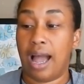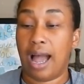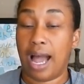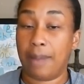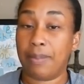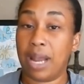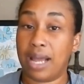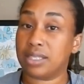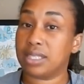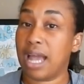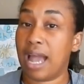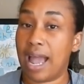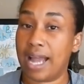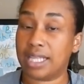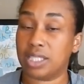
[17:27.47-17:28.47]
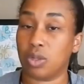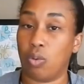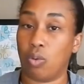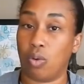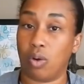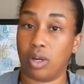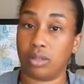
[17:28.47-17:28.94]
I'm not taxed
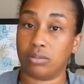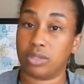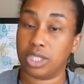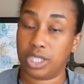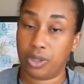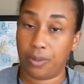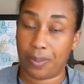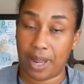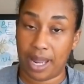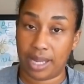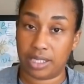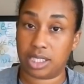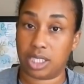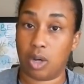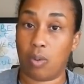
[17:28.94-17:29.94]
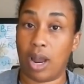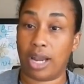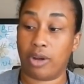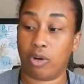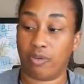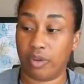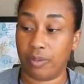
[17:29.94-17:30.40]
on toothpaste, so
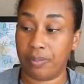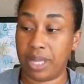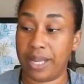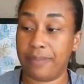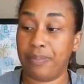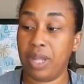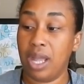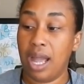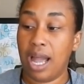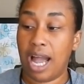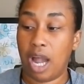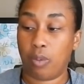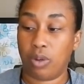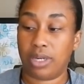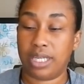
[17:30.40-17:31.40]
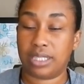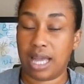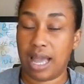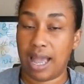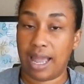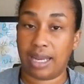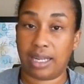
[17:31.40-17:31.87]
I know for me, I would need
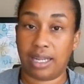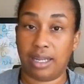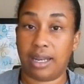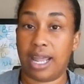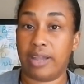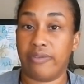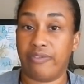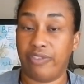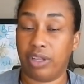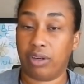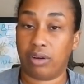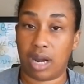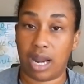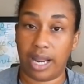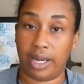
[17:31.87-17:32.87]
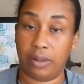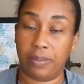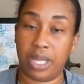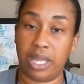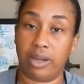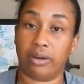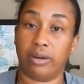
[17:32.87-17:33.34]
to add in a filler
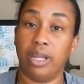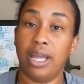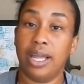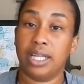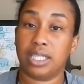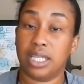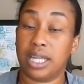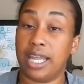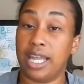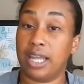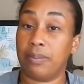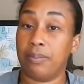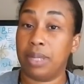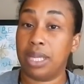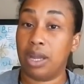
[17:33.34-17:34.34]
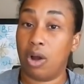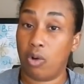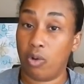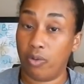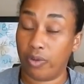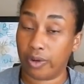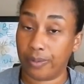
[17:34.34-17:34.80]
item here to kick me
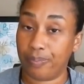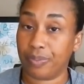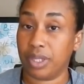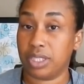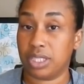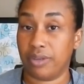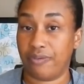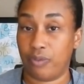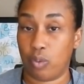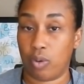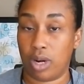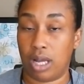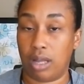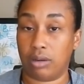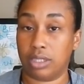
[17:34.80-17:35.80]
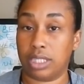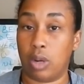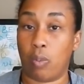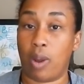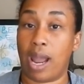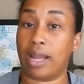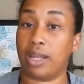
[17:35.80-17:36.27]
over to $4.
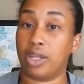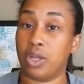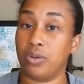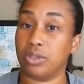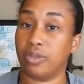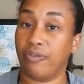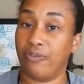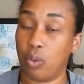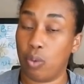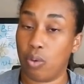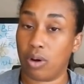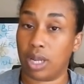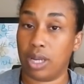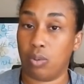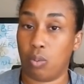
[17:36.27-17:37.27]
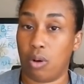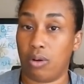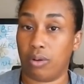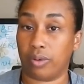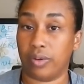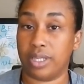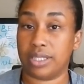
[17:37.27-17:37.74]
That way I can use $4 in
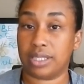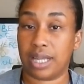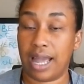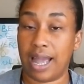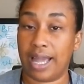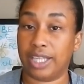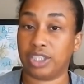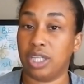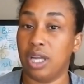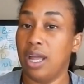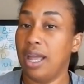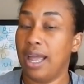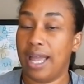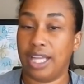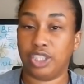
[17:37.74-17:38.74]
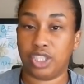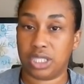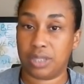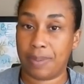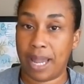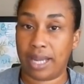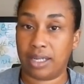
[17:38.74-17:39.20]
Walgreens cash and
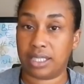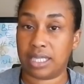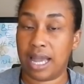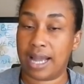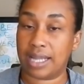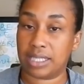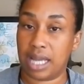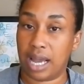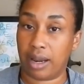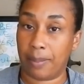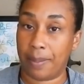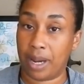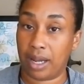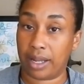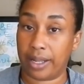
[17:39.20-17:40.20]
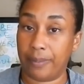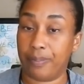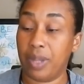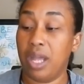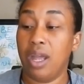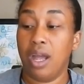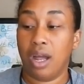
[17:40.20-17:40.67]
just pay the tax out of
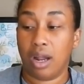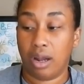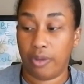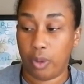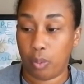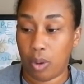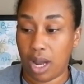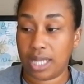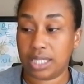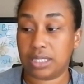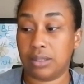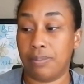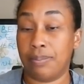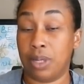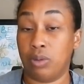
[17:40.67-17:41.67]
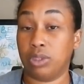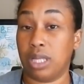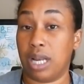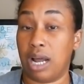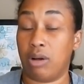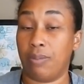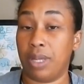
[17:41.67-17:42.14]
pocket. Otherwise, the most
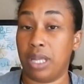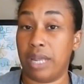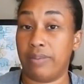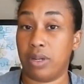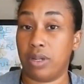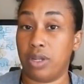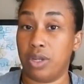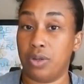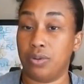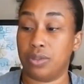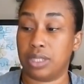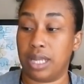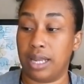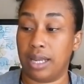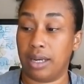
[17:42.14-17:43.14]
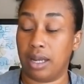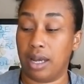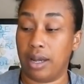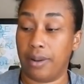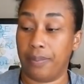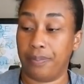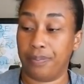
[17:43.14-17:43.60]
that I'll be able to use in
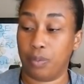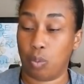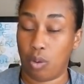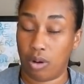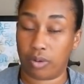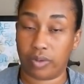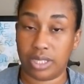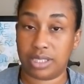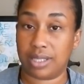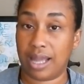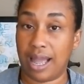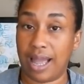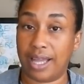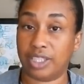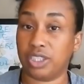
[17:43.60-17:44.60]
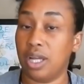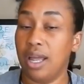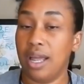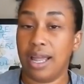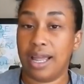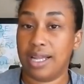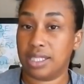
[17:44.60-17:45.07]
Walgreens cash
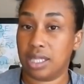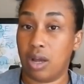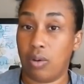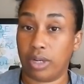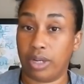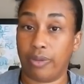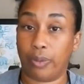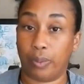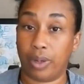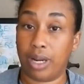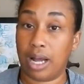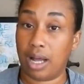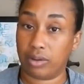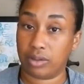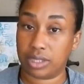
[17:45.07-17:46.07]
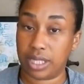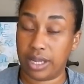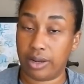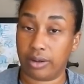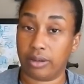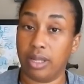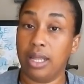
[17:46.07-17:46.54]
is only $3
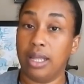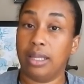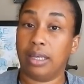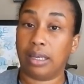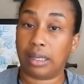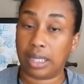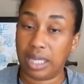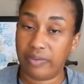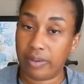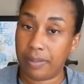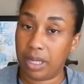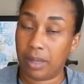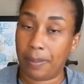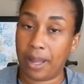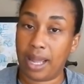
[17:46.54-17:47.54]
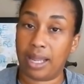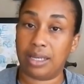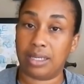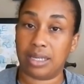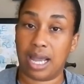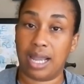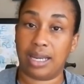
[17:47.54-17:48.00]
here, leaving me to pay
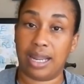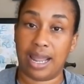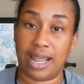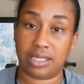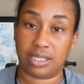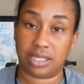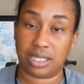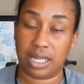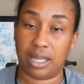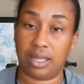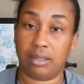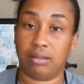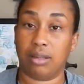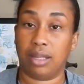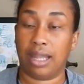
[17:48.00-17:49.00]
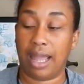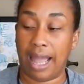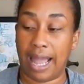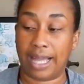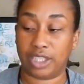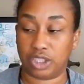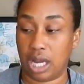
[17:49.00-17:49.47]
98 cents
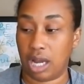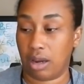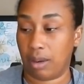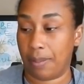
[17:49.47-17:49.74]
cash out